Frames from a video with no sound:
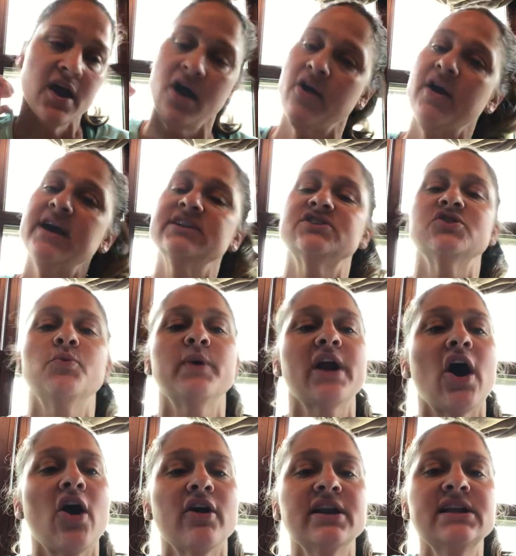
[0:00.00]
All right, so we
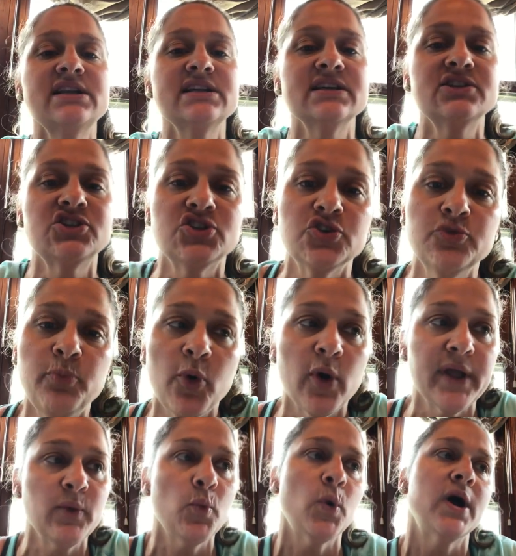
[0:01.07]
already did
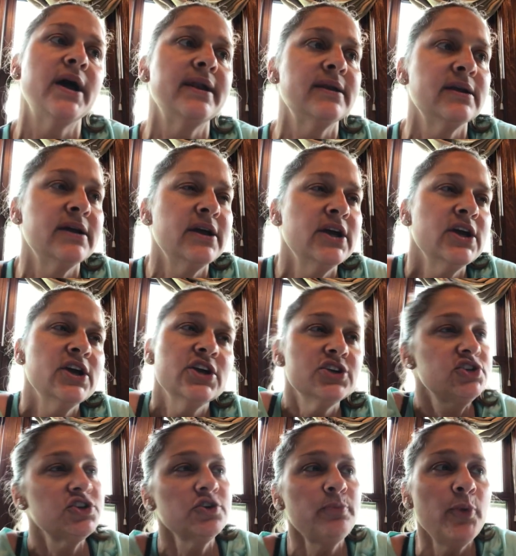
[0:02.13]
2.1.
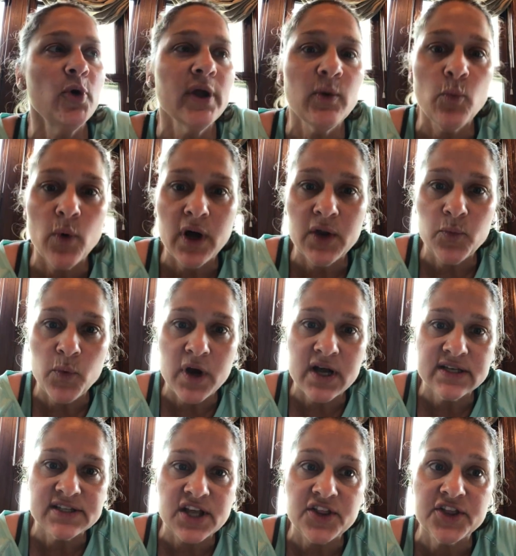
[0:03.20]
2.1
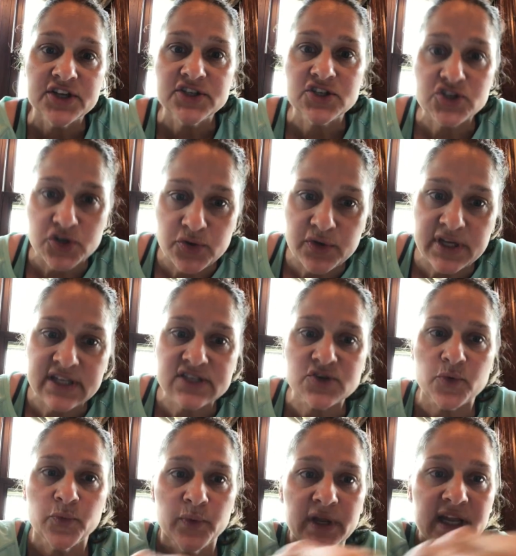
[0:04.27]
was the students
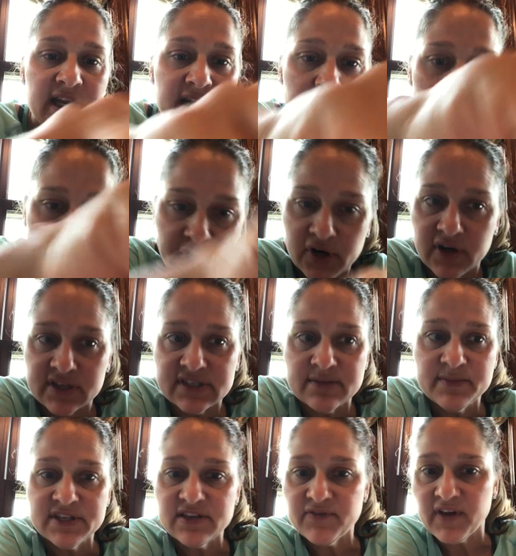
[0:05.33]
read books. Let
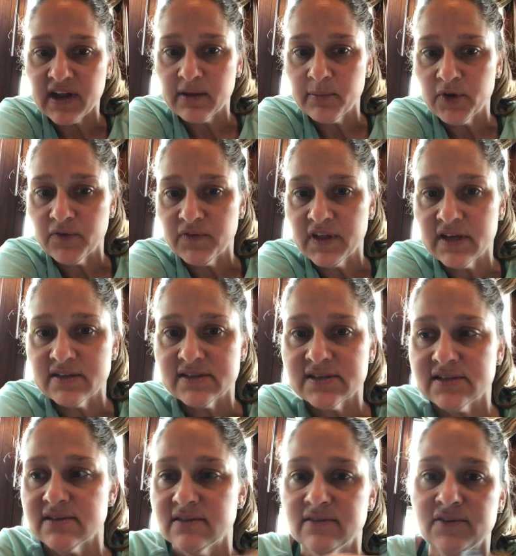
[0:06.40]
me see if I can move
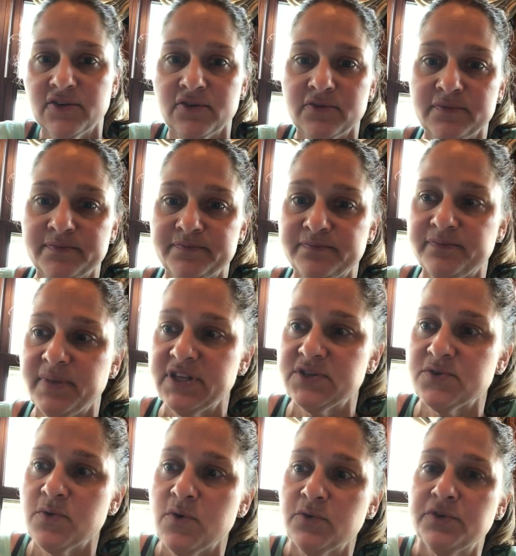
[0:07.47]
this little
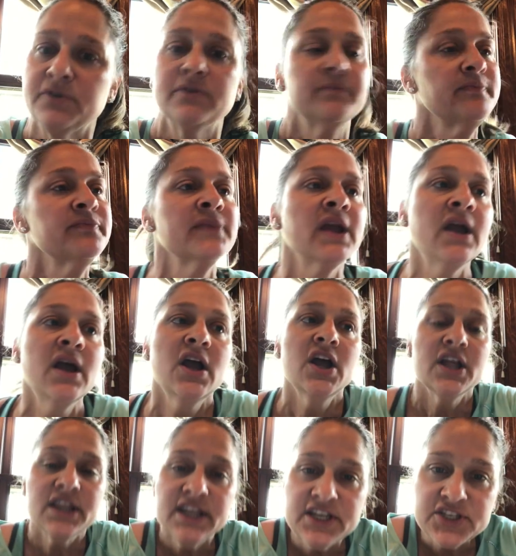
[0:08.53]
pencil holder.
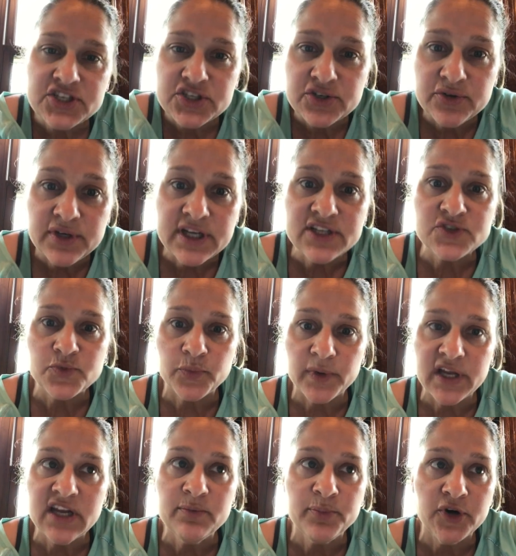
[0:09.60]
The students
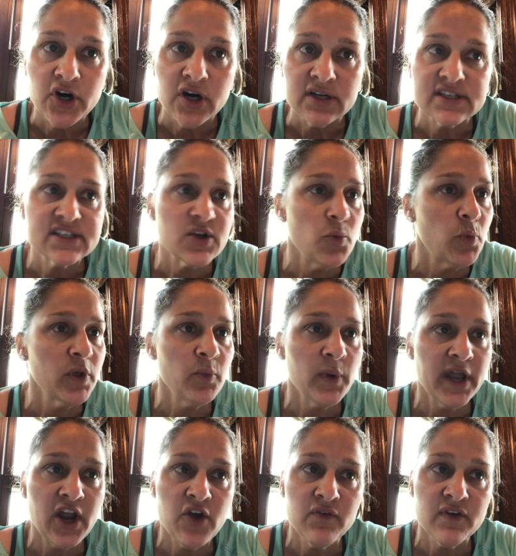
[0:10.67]
read books. We
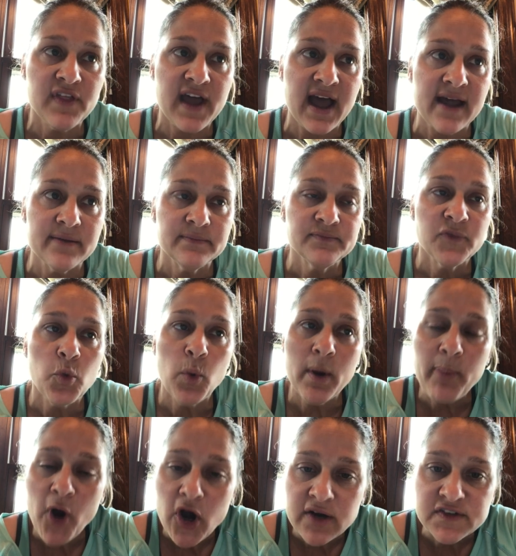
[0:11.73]
went over that.
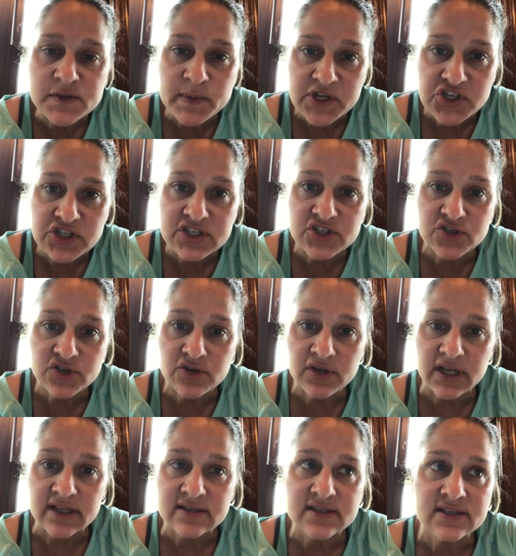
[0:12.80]
What part of speech is
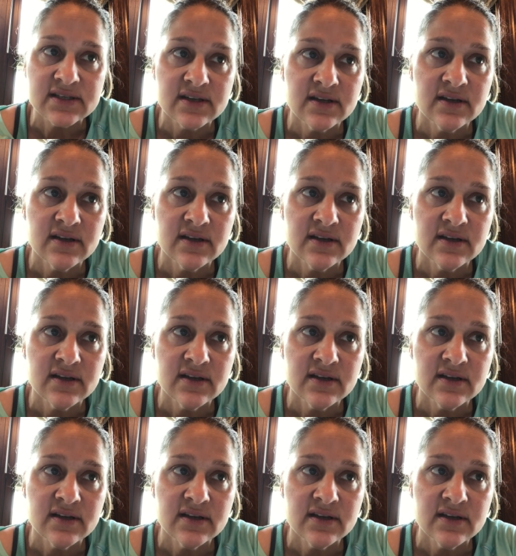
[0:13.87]
students?